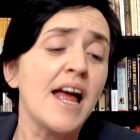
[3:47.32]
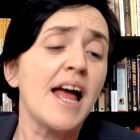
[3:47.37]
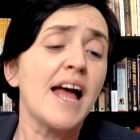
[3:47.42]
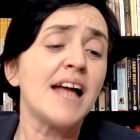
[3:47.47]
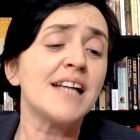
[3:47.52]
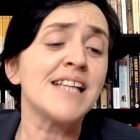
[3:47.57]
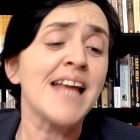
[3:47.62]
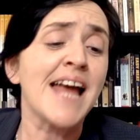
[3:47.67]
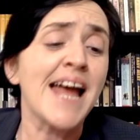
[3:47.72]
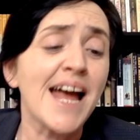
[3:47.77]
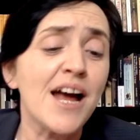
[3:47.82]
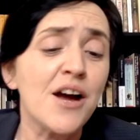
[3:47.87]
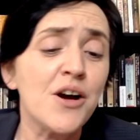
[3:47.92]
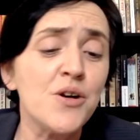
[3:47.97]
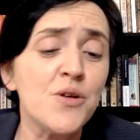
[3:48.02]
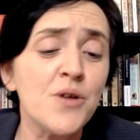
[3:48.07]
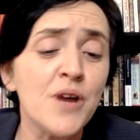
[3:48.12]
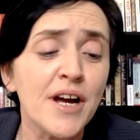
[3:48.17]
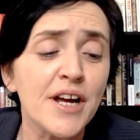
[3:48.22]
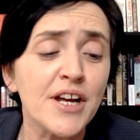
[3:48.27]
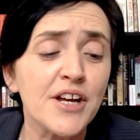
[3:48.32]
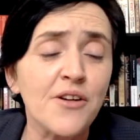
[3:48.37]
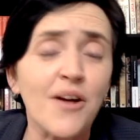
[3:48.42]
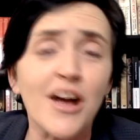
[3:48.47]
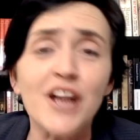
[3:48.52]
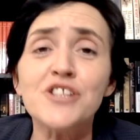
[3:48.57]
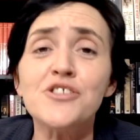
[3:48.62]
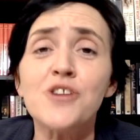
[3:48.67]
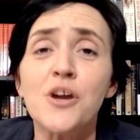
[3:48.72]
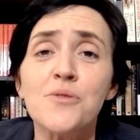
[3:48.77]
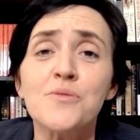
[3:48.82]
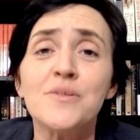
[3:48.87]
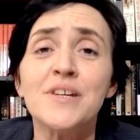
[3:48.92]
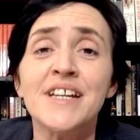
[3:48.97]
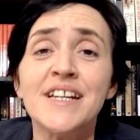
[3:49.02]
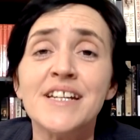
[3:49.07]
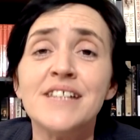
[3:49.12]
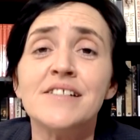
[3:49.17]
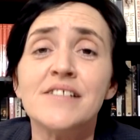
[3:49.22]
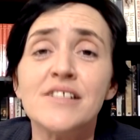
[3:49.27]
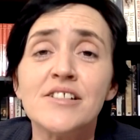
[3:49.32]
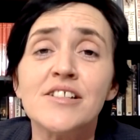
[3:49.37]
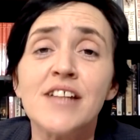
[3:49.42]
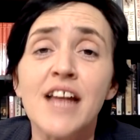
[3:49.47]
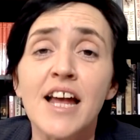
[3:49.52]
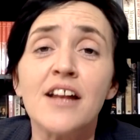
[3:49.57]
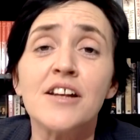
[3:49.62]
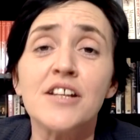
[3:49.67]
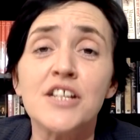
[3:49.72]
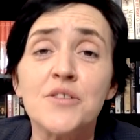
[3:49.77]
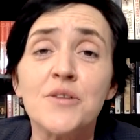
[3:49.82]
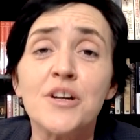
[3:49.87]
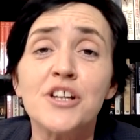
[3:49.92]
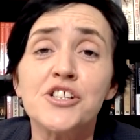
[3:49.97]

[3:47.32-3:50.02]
And how, you know, I don't need to tell you,